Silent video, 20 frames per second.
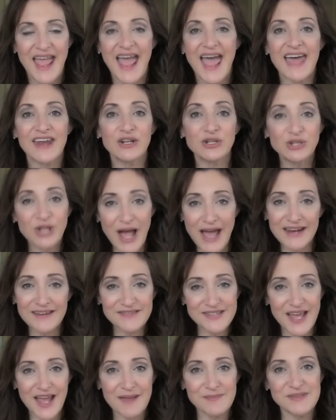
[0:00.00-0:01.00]
And a lot of
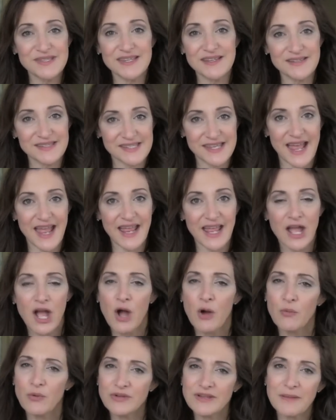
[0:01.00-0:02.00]
times they'll say, well,